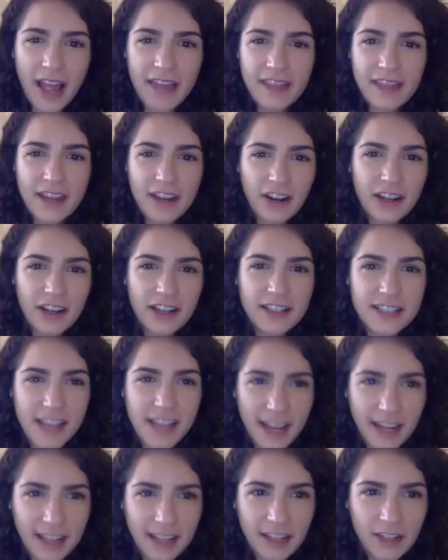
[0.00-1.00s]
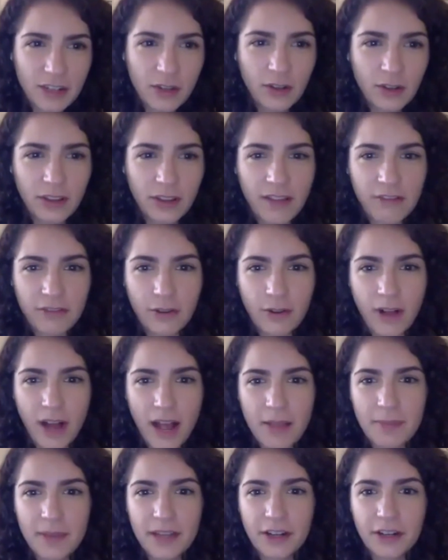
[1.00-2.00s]
then on a technical level, I
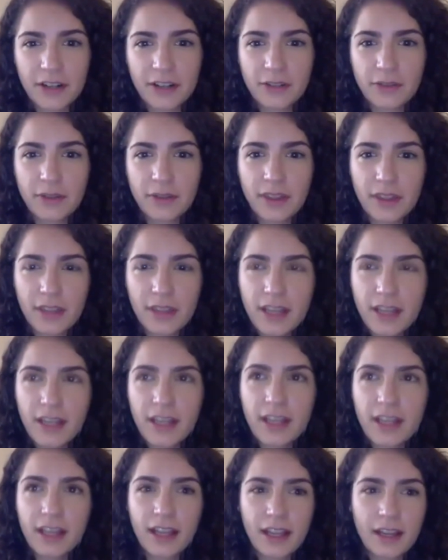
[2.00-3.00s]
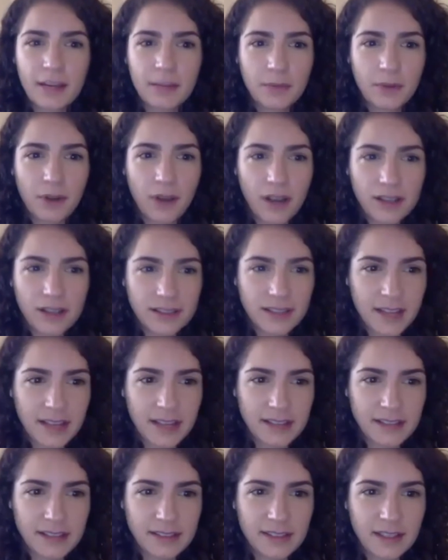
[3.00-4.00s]
mean, are you thinking in
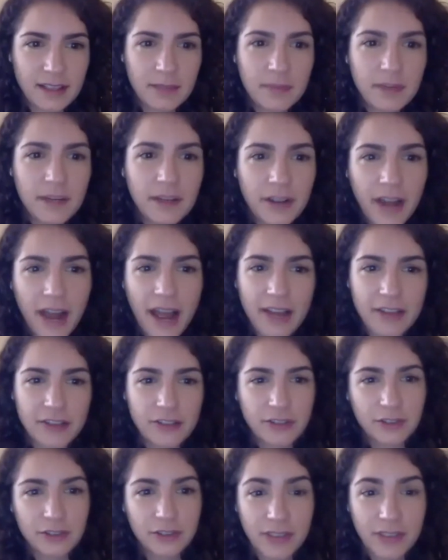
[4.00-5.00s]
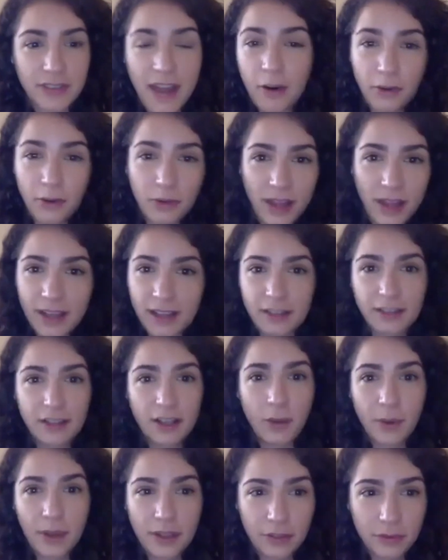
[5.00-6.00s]
process, Amira, as you're now like
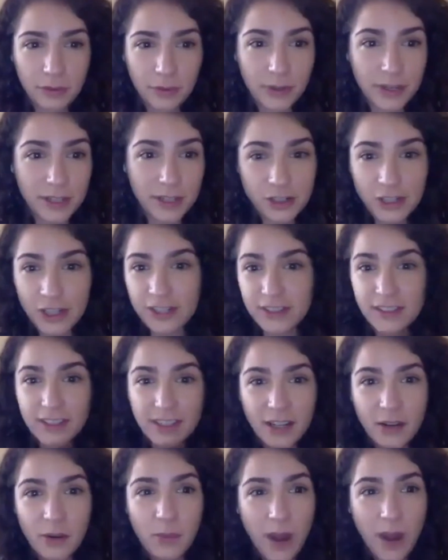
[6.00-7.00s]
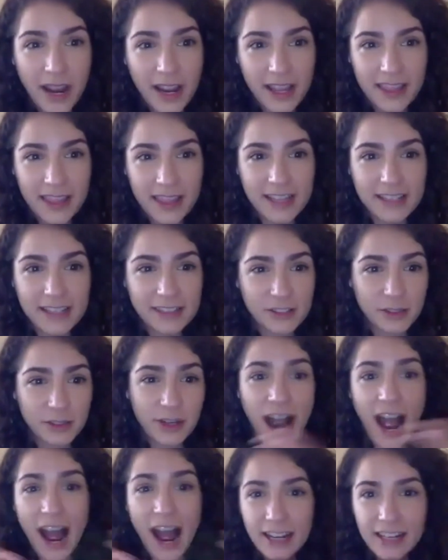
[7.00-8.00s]
going through and chiseling away at this or
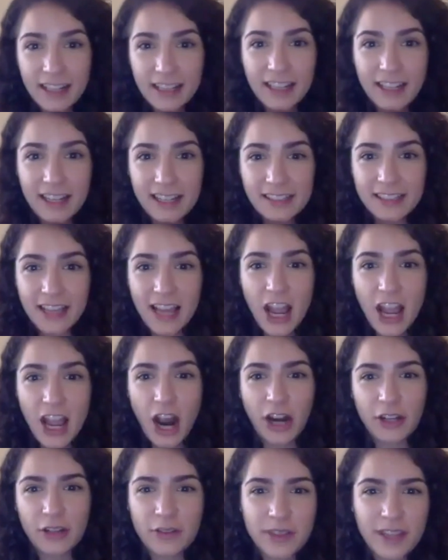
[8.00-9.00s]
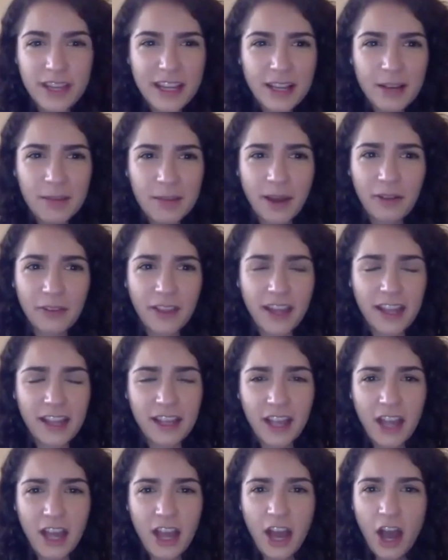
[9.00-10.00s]
adding this, are you thinking about like,
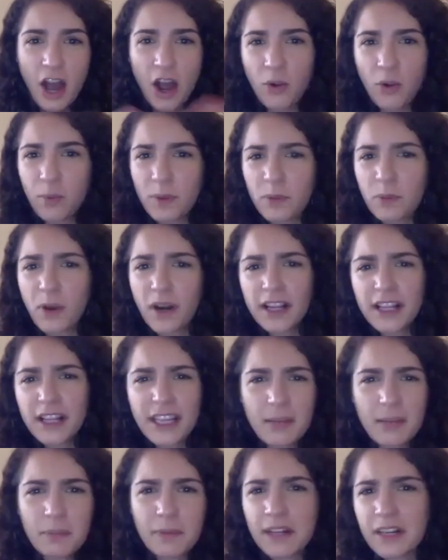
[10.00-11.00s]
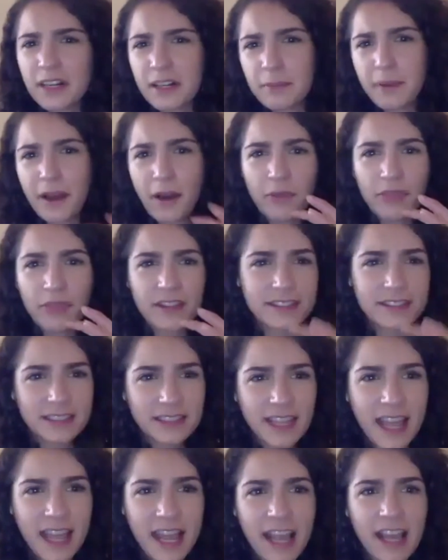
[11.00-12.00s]
oh, we want to keep it at about this
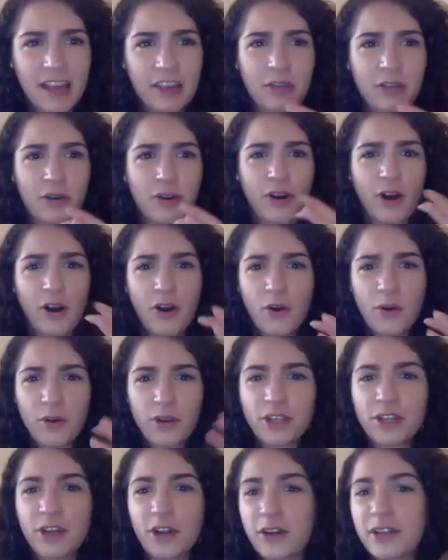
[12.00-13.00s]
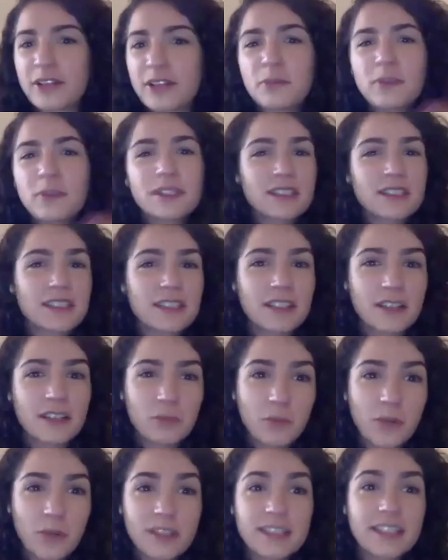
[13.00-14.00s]
length, or, oh, you know, because what's
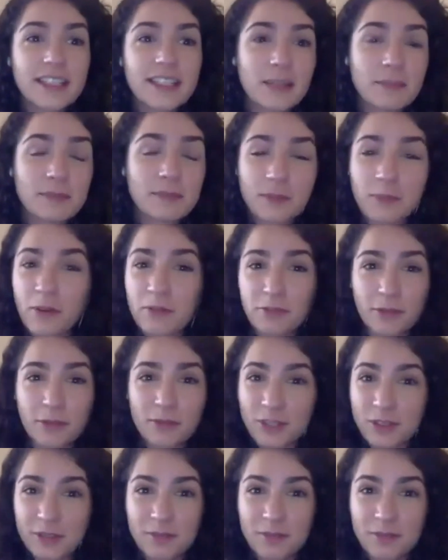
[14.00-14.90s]
to keep someone from just